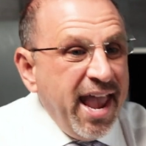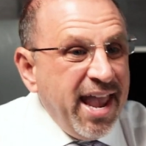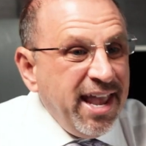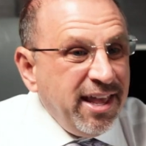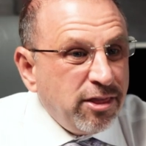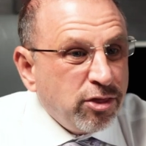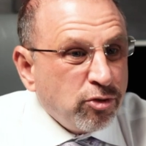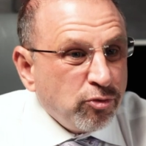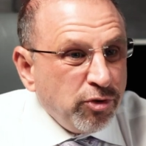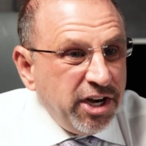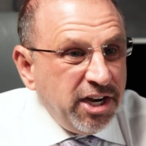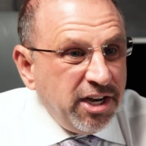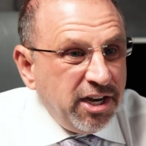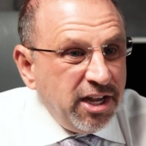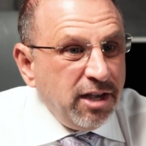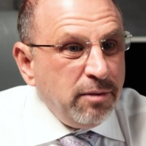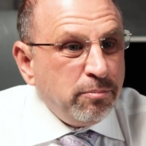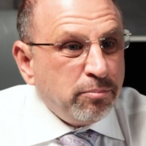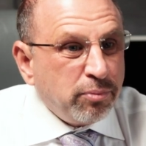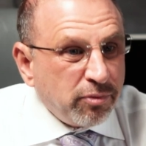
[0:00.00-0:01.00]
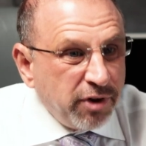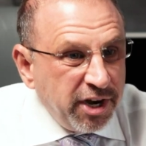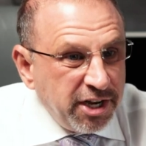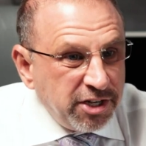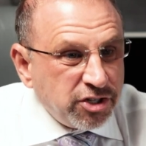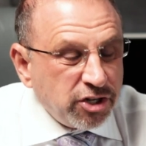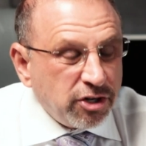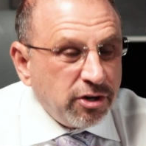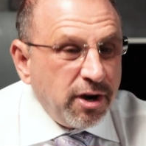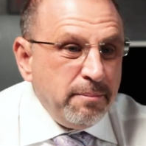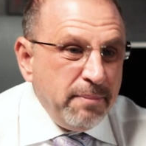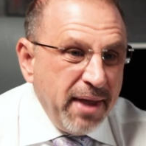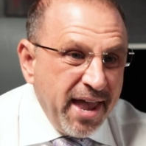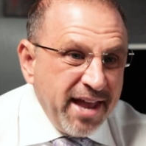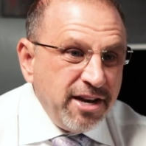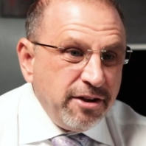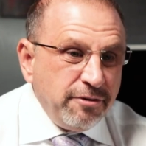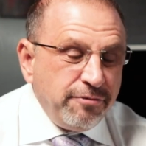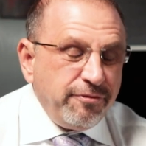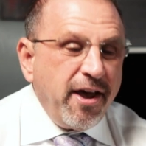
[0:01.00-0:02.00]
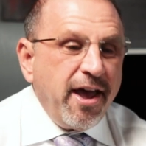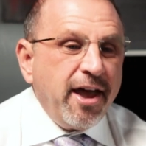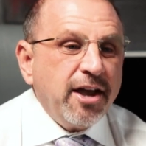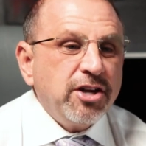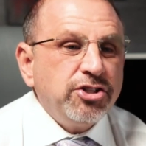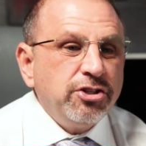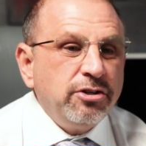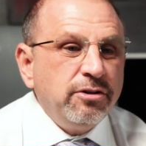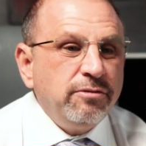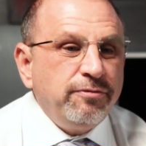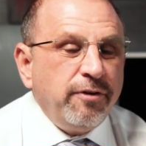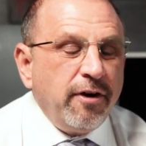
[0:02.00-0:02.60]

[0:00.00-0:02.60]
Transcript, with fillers: a 3D printer, a manufactured